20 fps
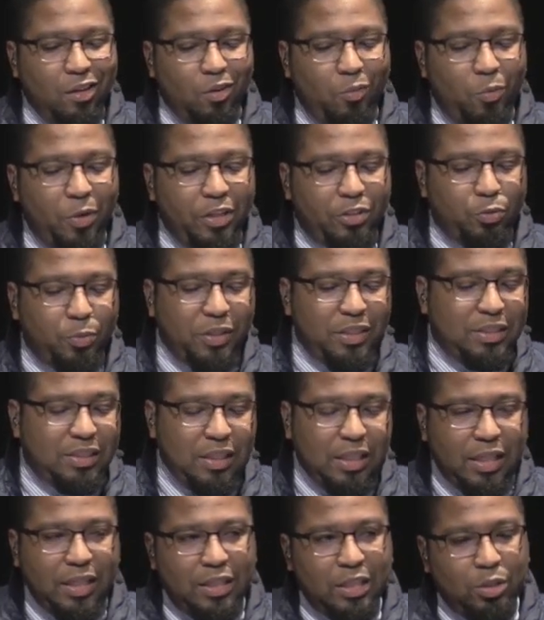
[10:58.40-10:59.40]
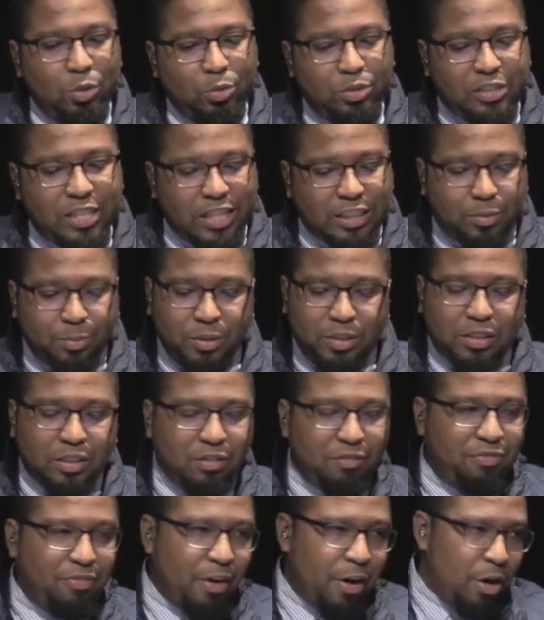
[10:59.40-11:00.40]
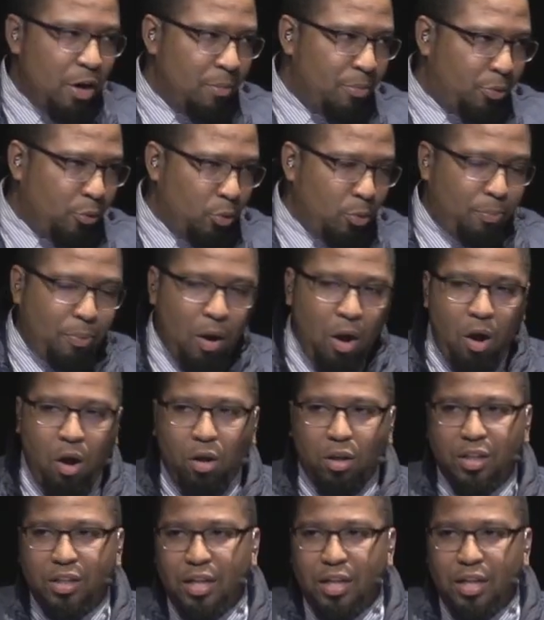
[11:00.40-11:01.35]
which we see in the New Testament is confirmed through Paul